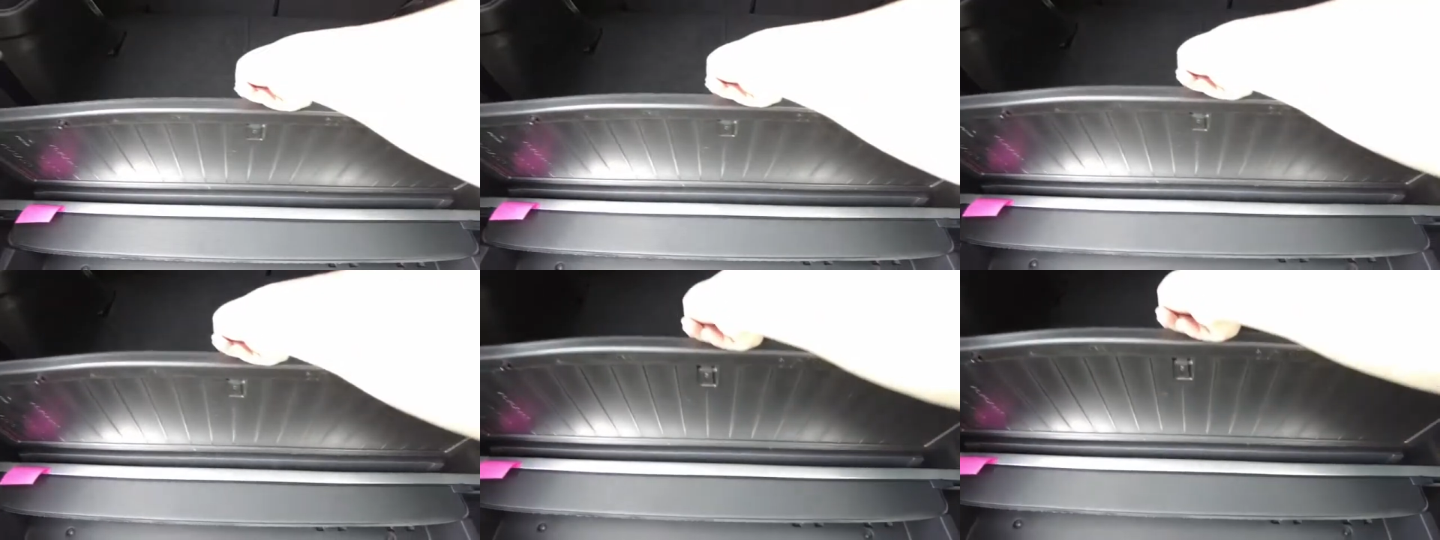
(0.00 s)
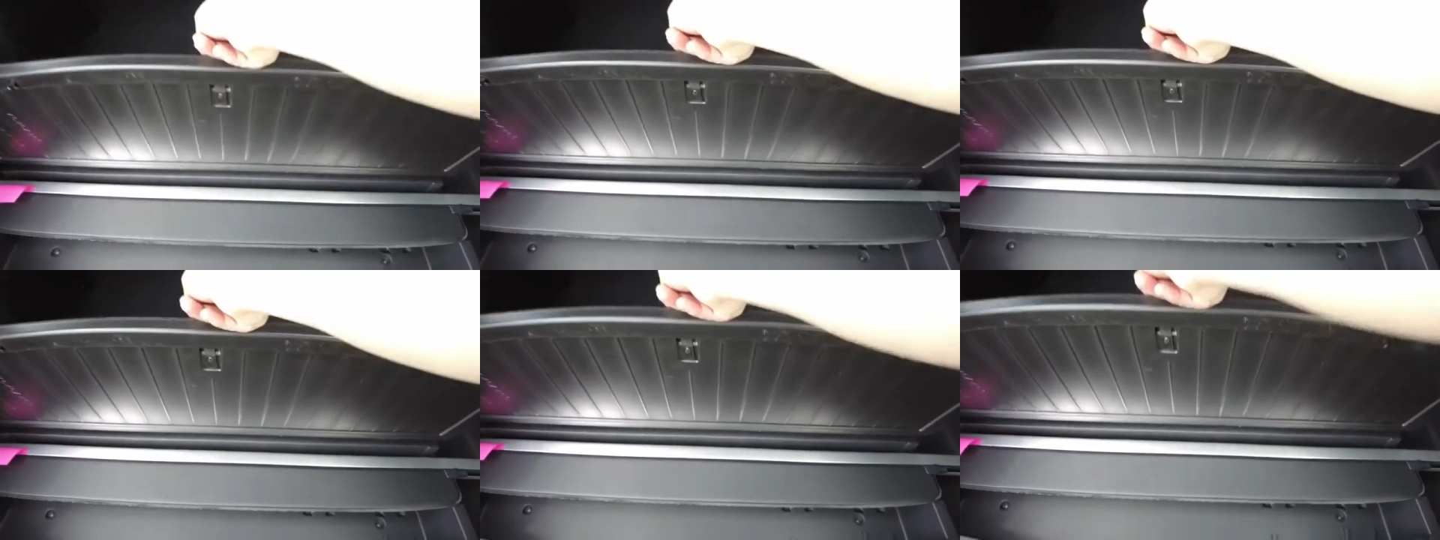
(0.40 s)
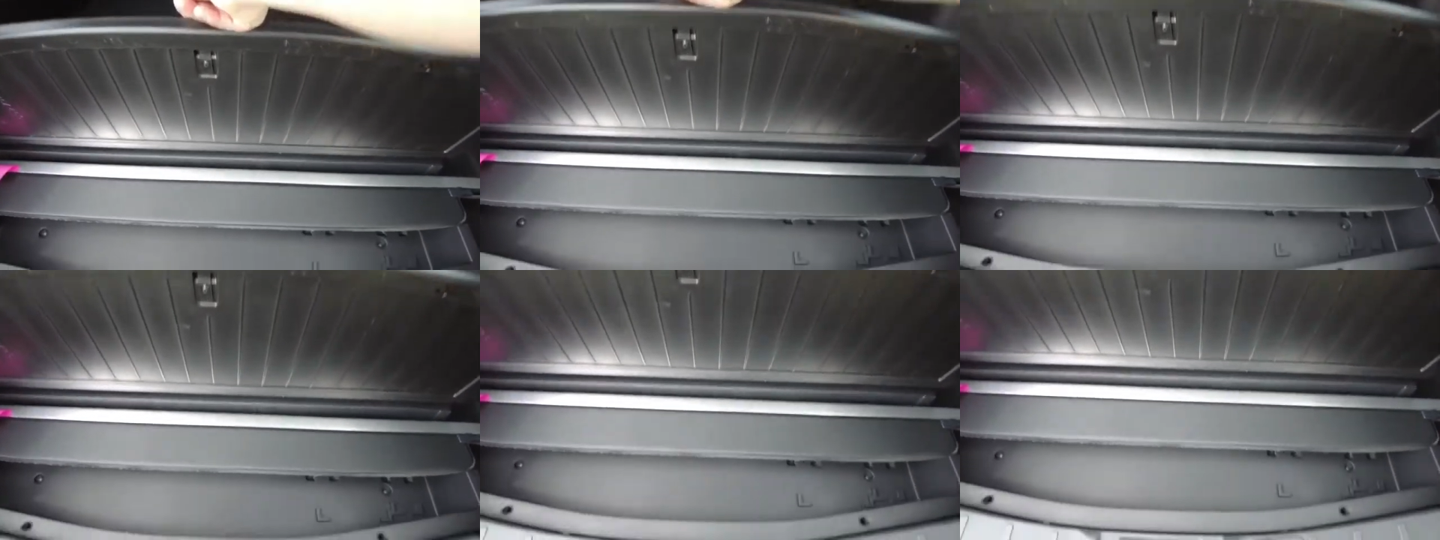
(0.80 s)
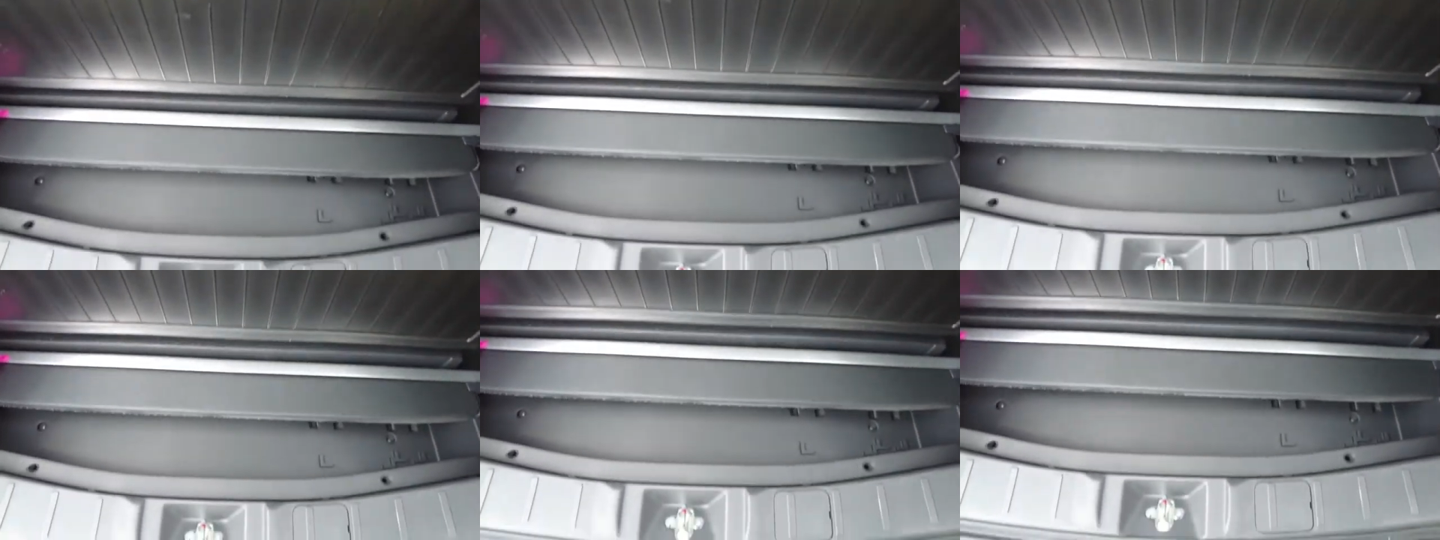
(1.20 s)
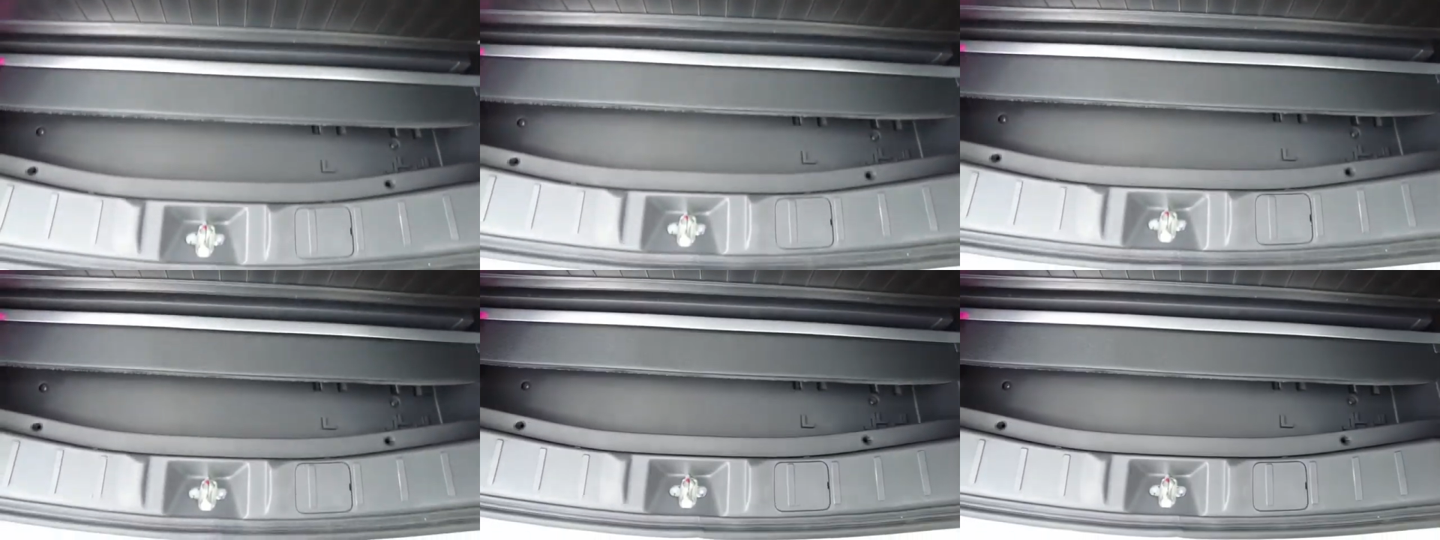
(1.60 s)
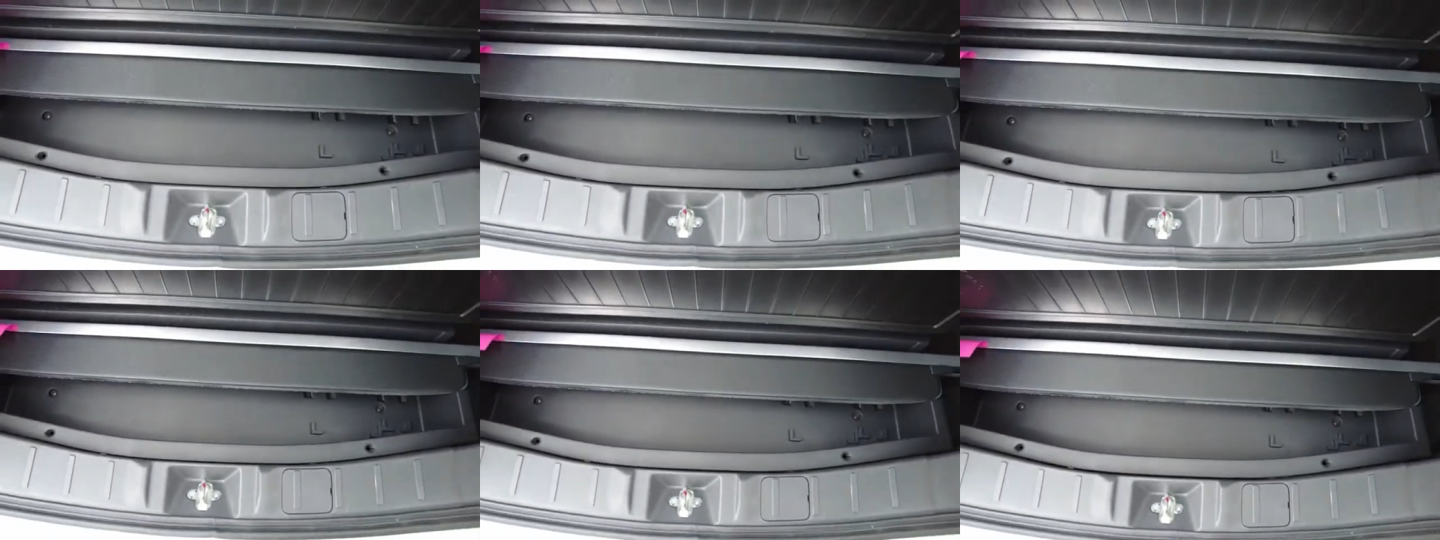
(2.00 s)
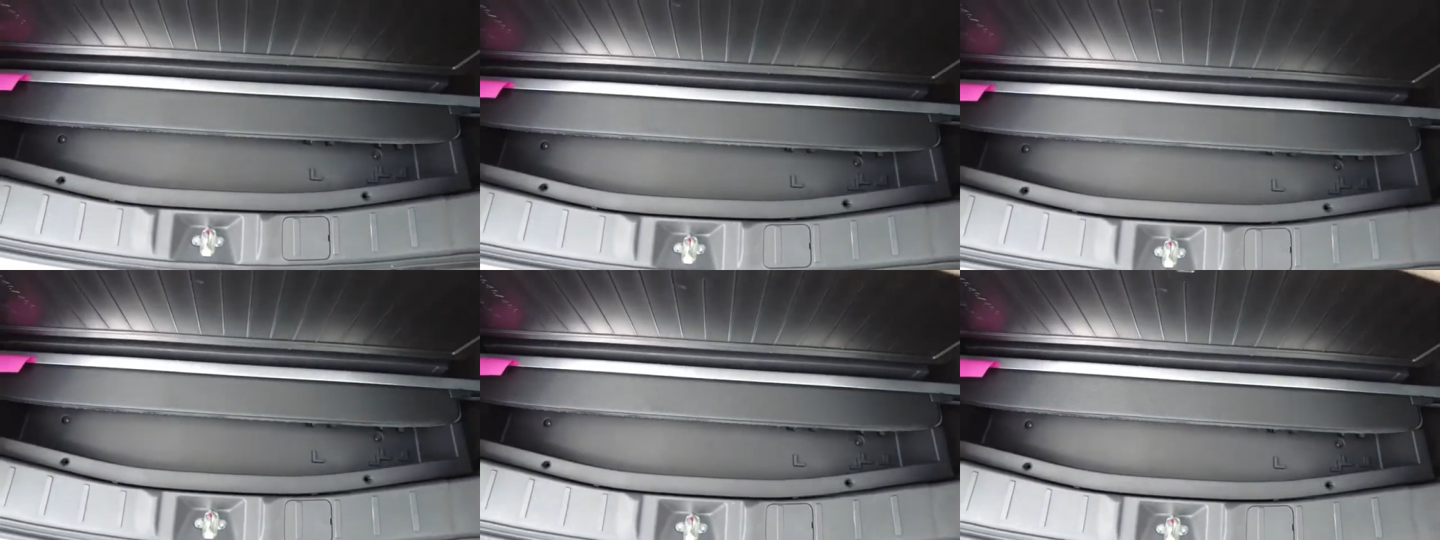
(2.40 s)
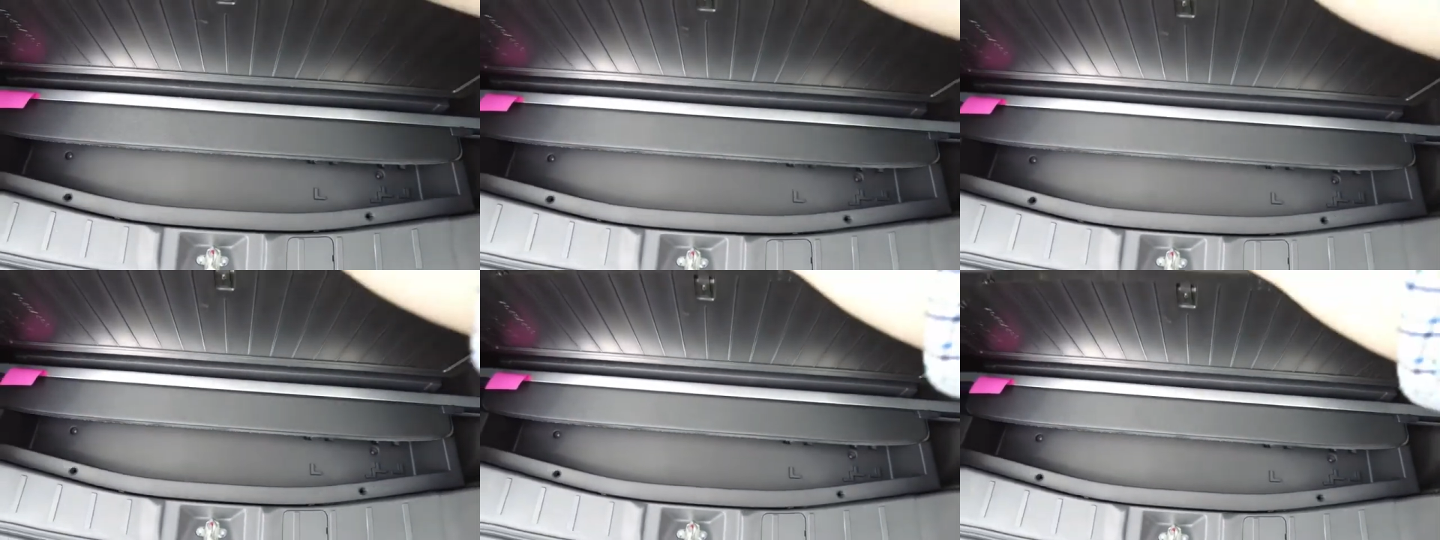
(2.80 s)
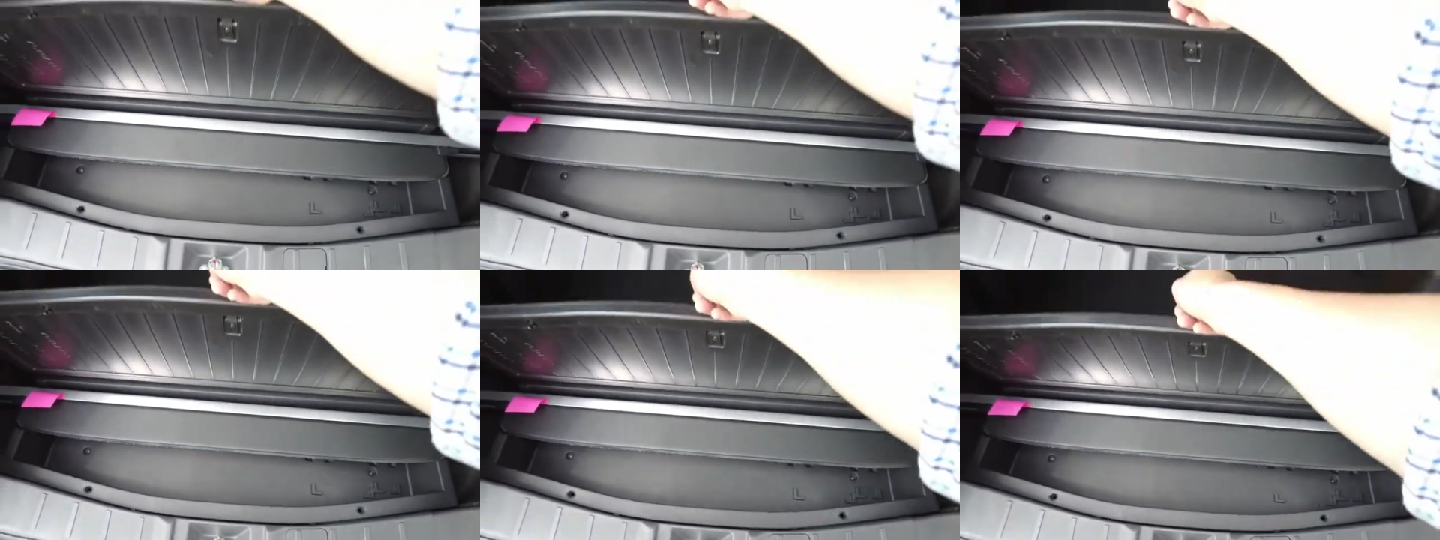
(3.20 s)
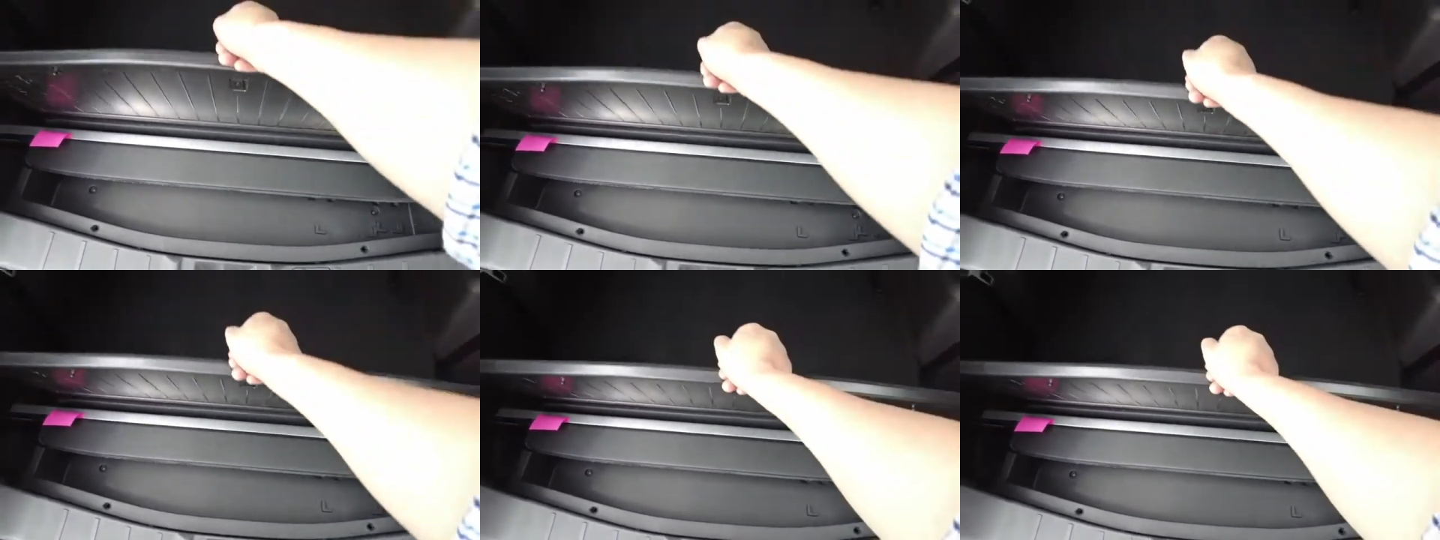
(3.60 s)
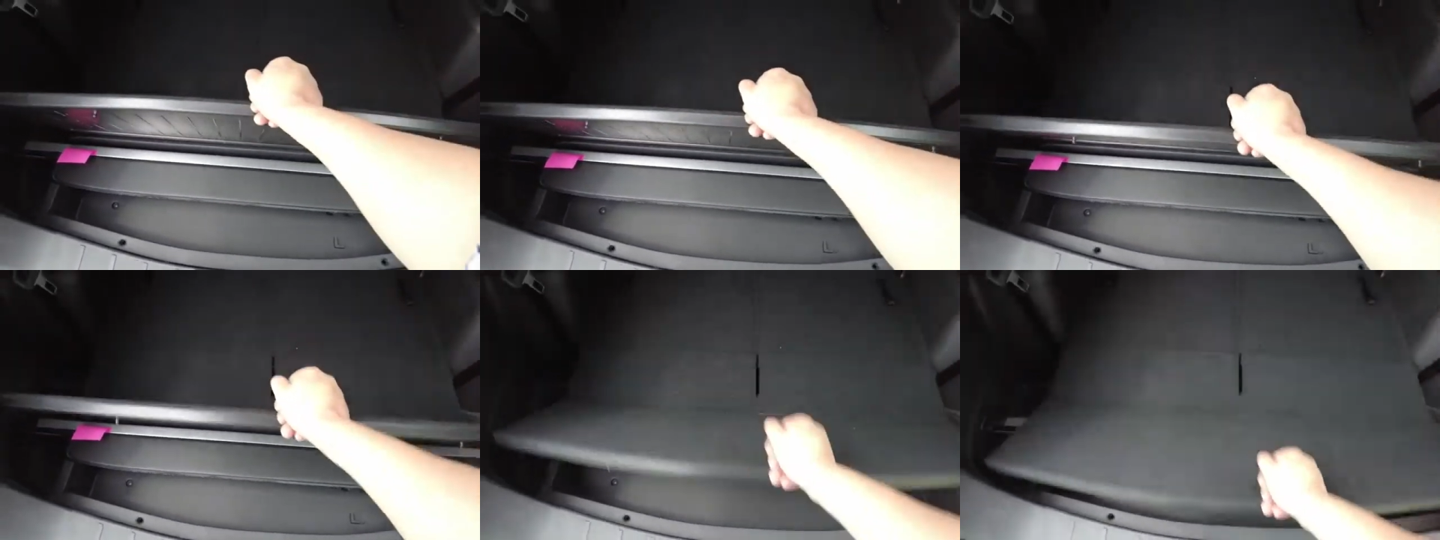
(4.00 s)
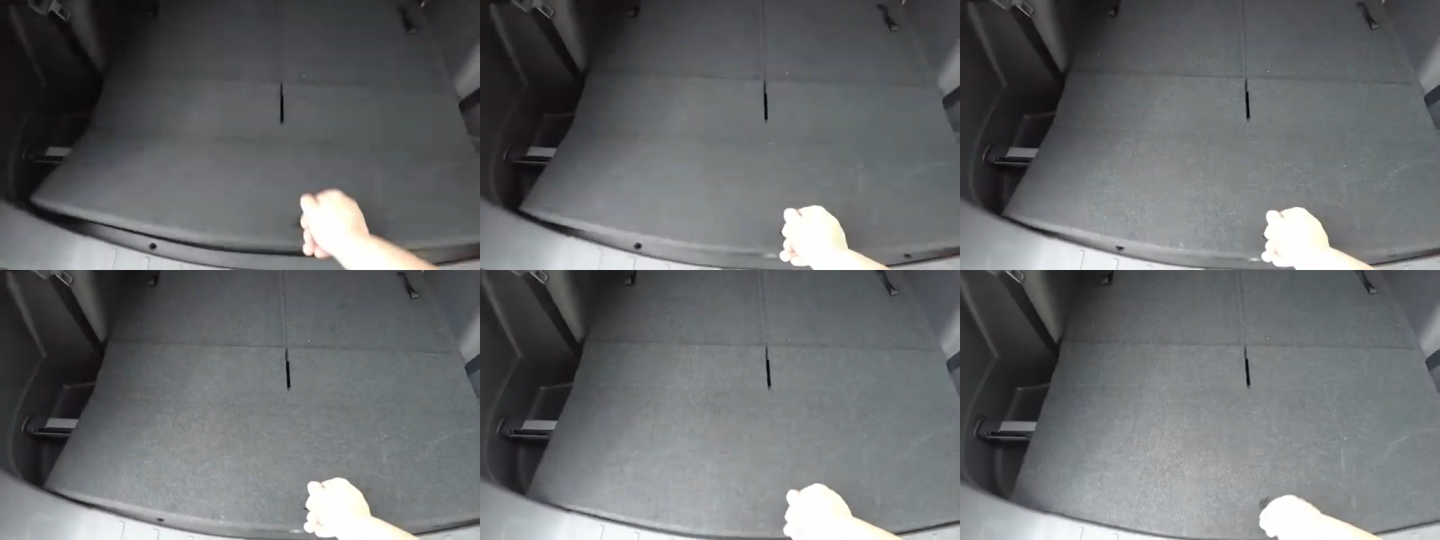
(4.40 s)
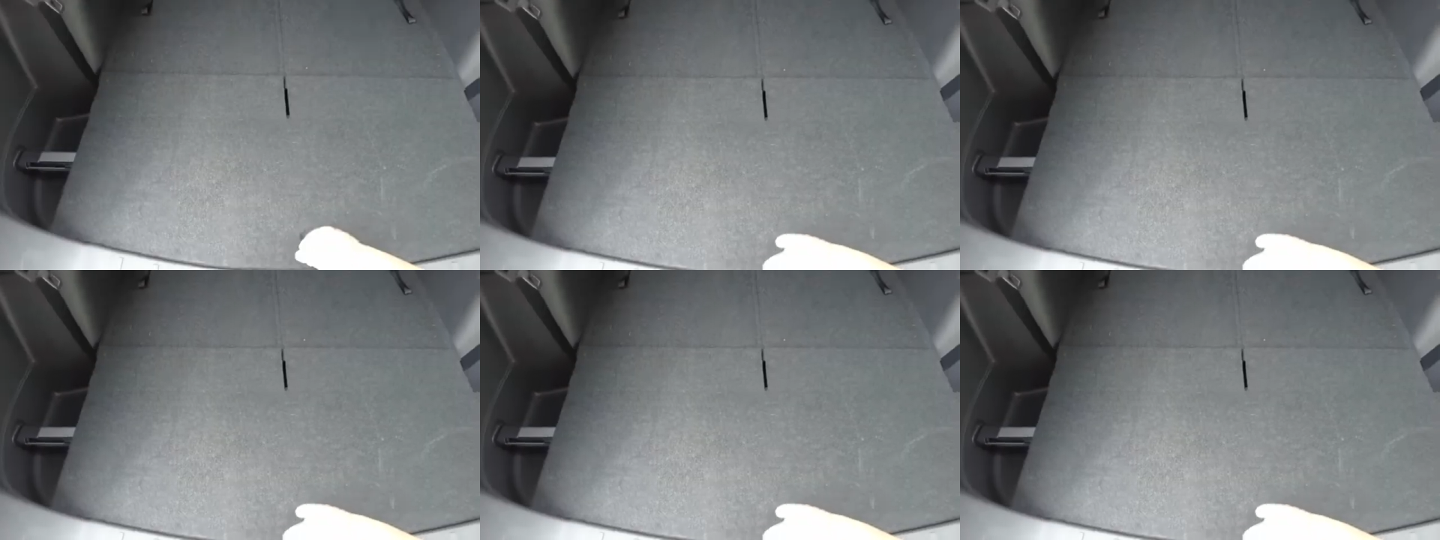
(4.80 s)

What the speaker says: Nobody's mouth can be seen.